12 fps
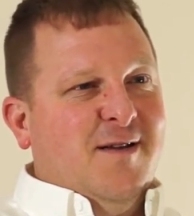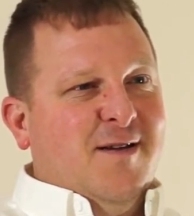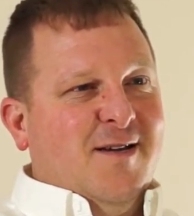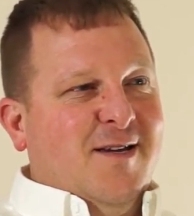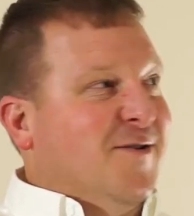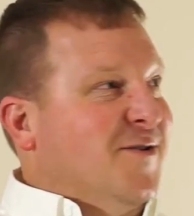
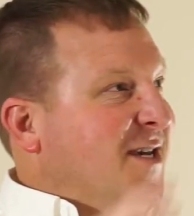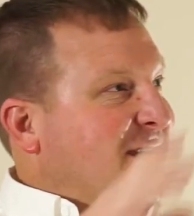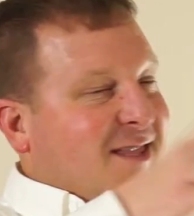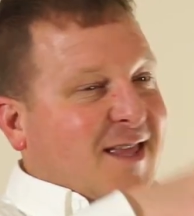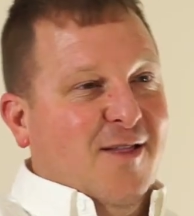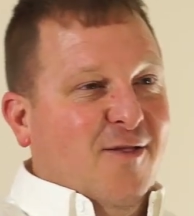It's
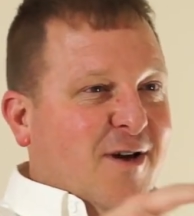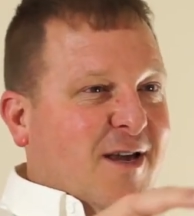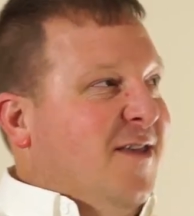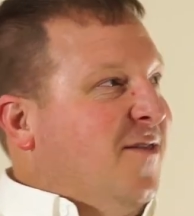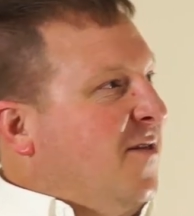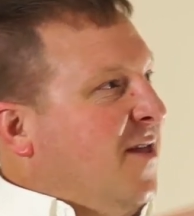like they look
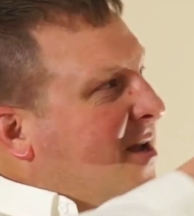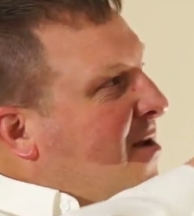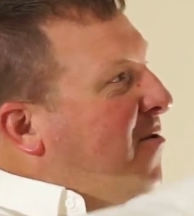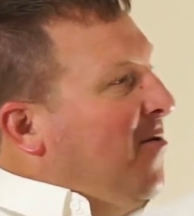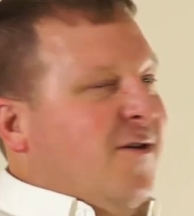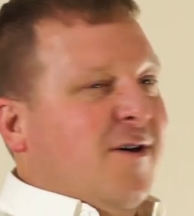in, they're like,
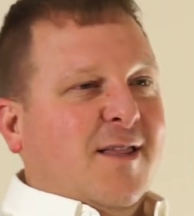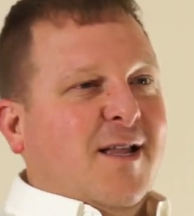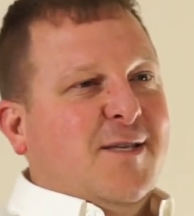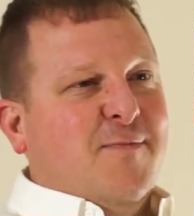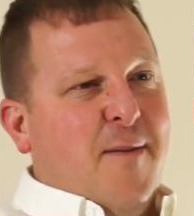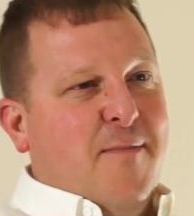oh, look,
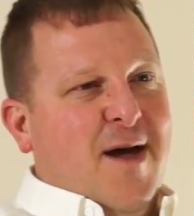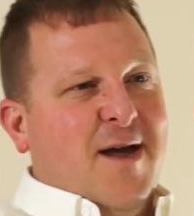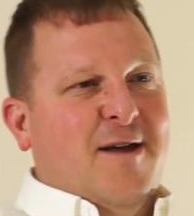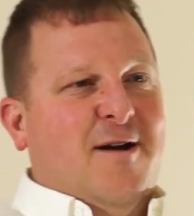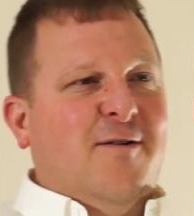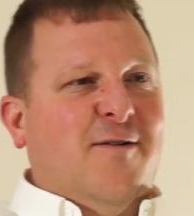that's my
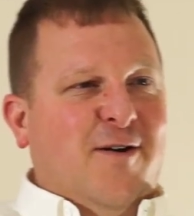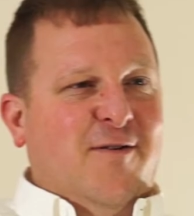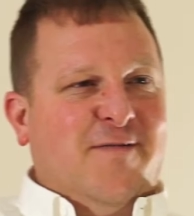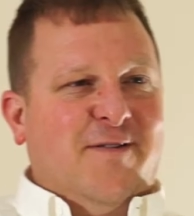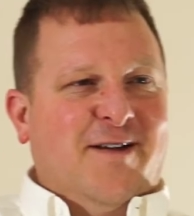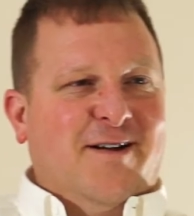backyard right
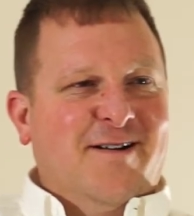over there.